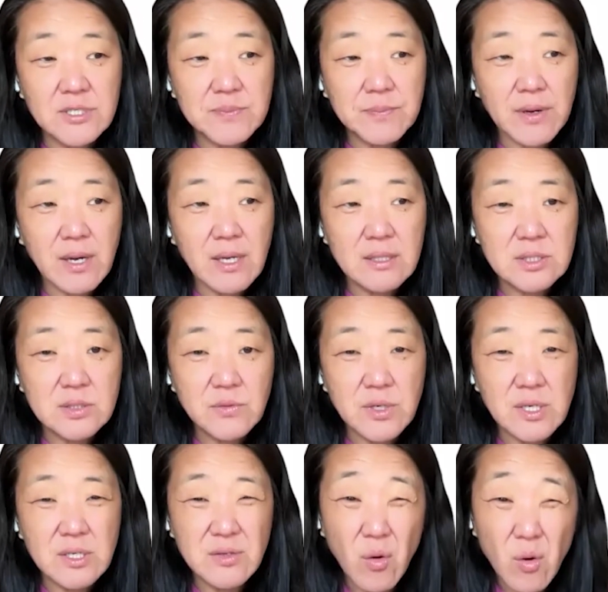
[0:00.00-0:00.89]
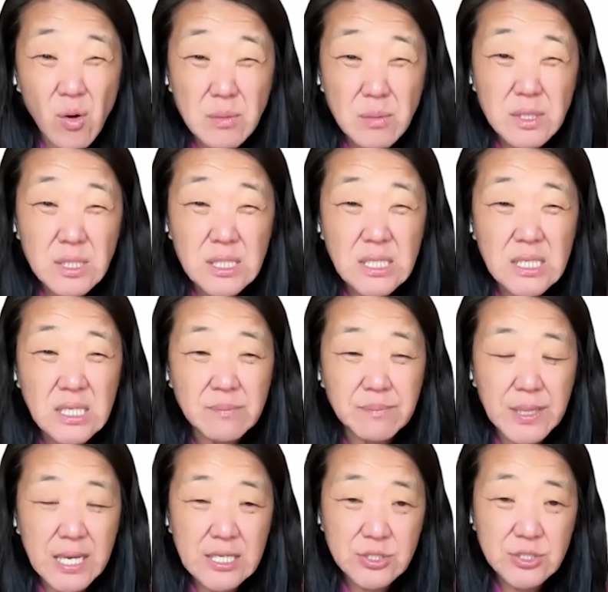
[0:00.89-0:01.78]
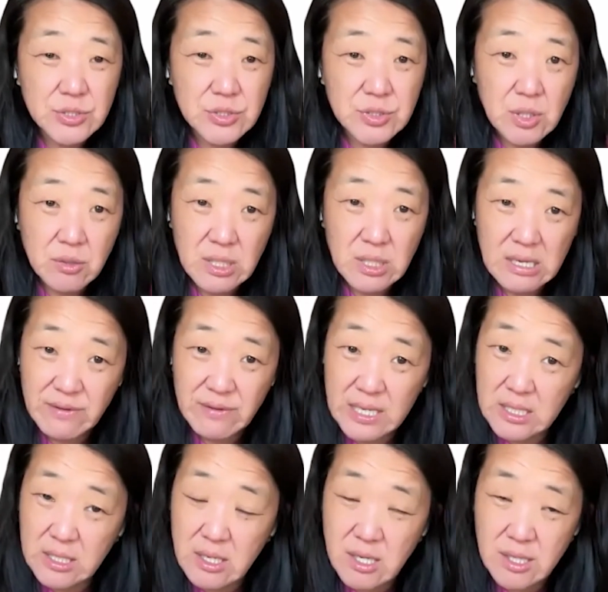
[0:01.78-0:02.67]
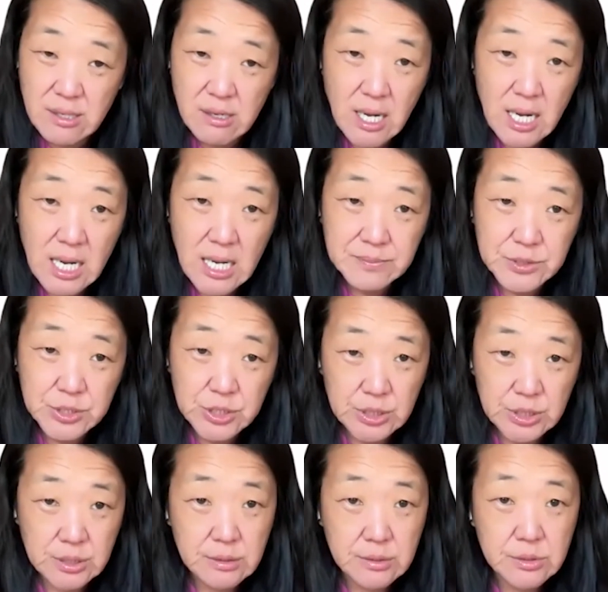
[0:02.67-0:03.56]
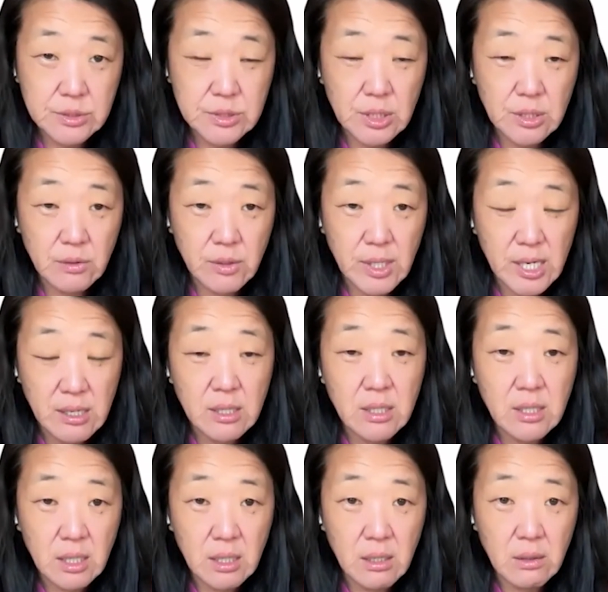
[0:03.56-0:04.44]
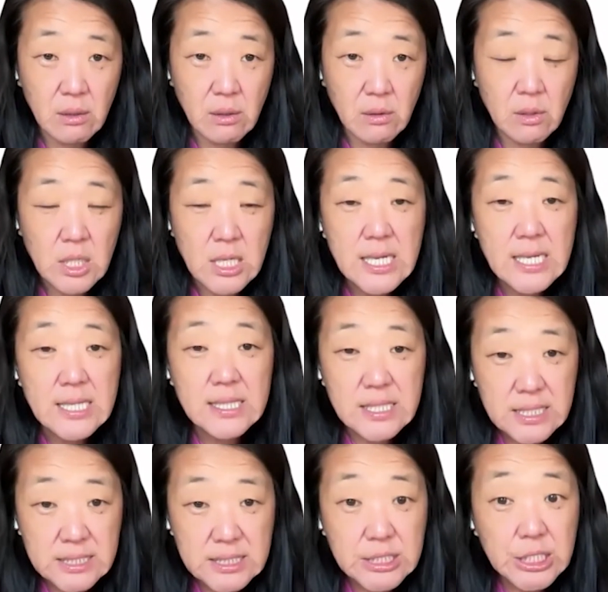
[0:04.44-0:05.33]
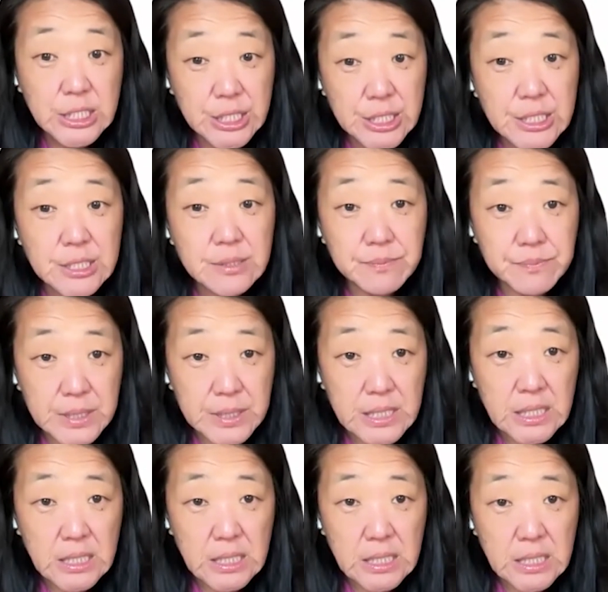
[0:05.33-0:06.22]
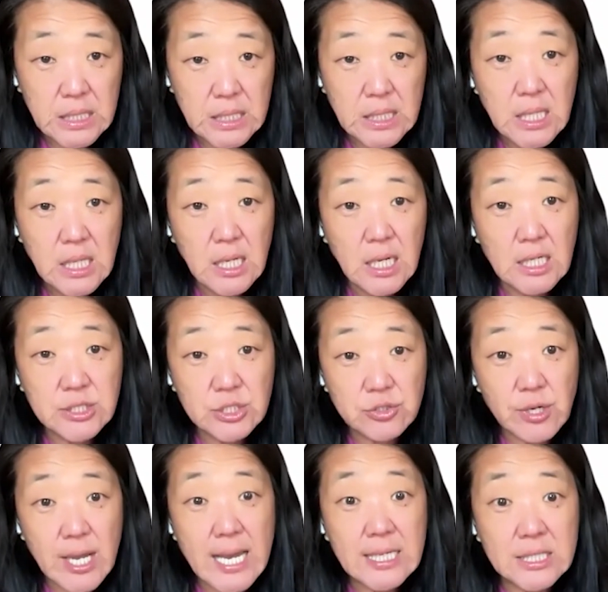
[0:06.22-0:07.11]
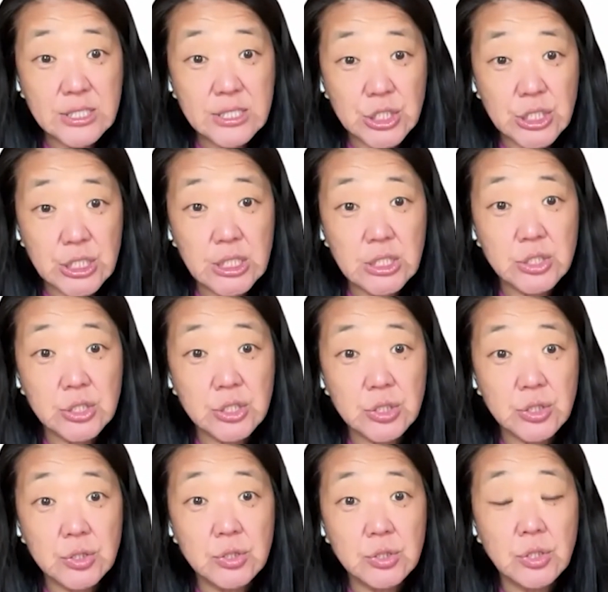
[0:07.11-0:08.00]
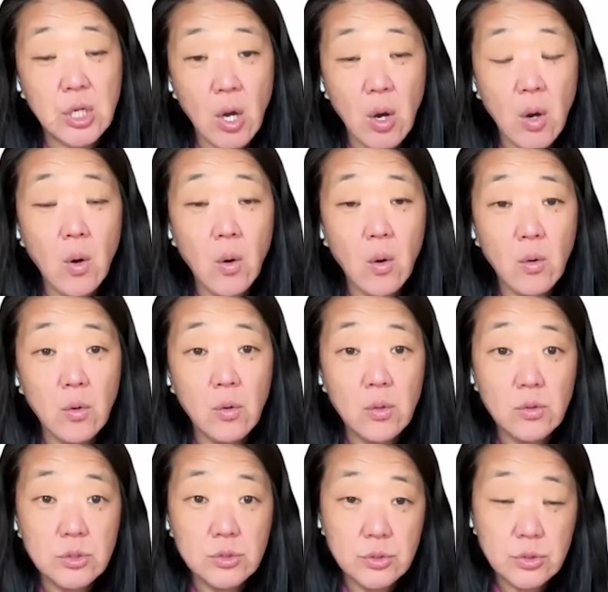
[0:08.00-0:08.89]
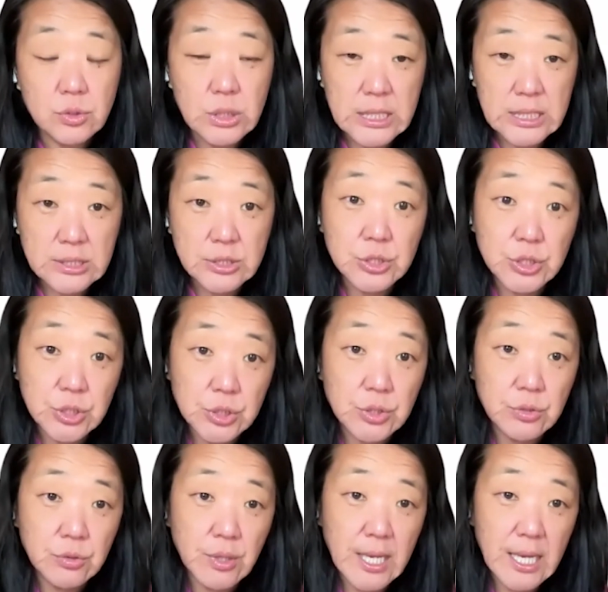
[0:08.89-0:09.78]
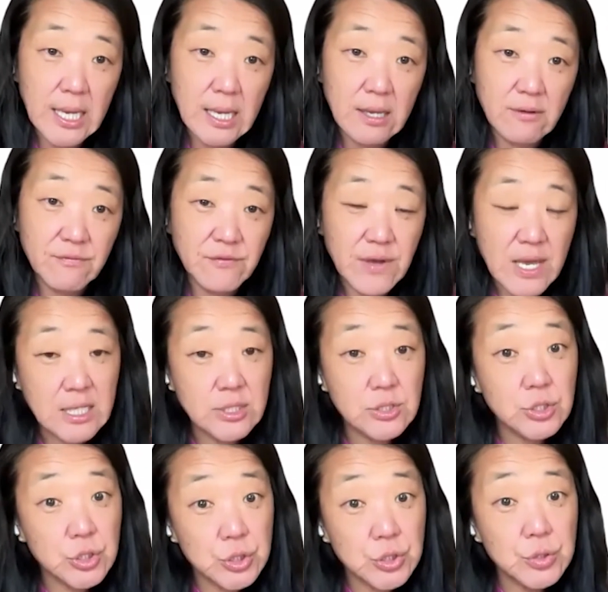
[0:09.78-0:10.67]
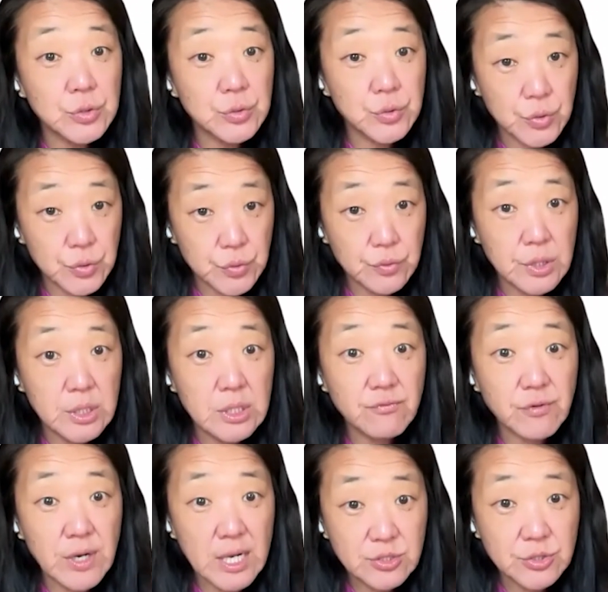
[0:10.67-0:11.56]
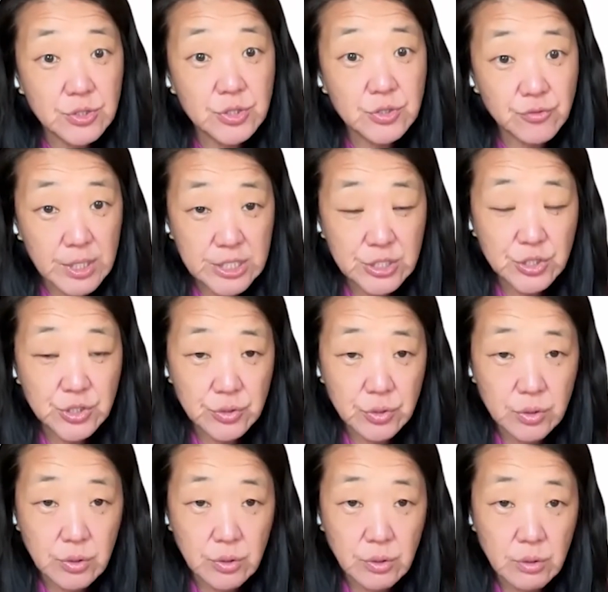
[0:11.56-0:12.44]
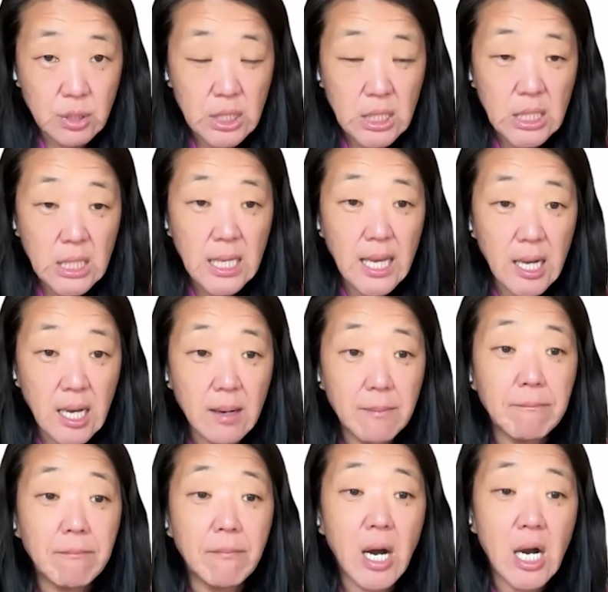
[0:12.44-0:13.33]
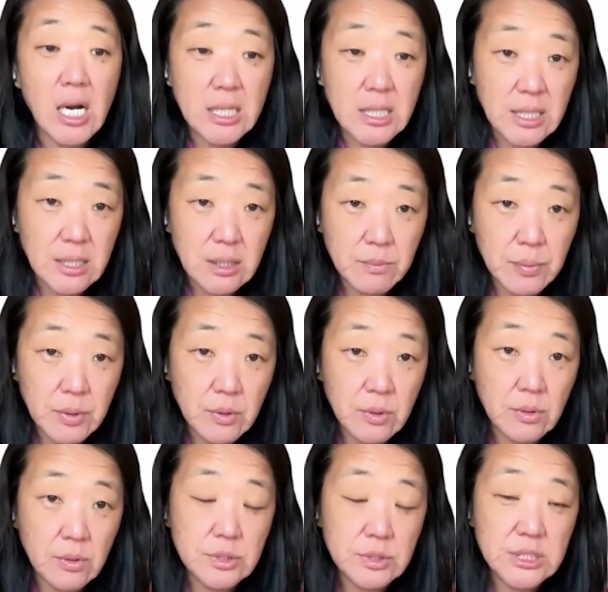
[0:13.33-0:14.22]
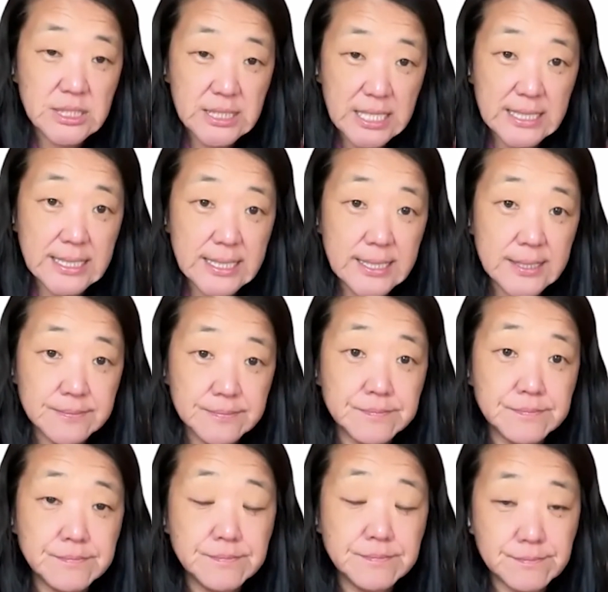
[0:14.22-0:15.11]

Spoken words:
response where normally patients don't have any other options. So ergo, this could be a strategy to go into a phase 2-3 registrational marketable study.